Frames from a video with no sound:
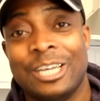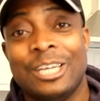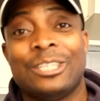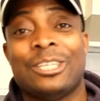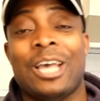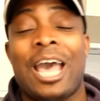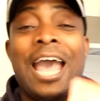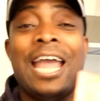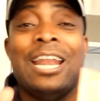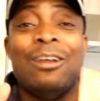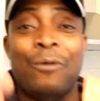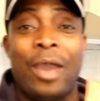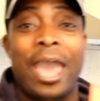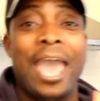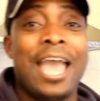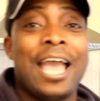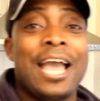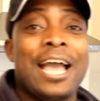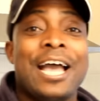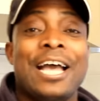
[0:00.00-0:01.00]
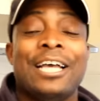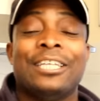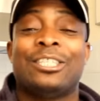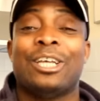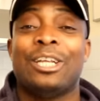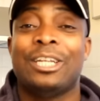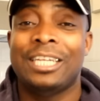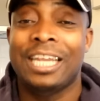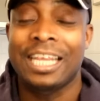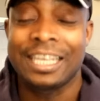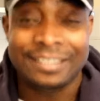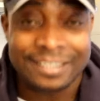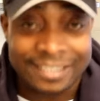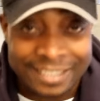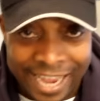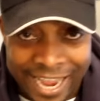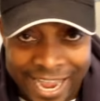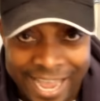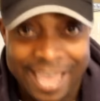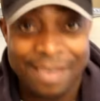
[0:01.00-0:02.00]
So anyway, so this
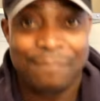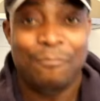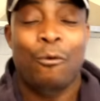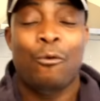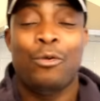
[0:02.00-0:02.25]
time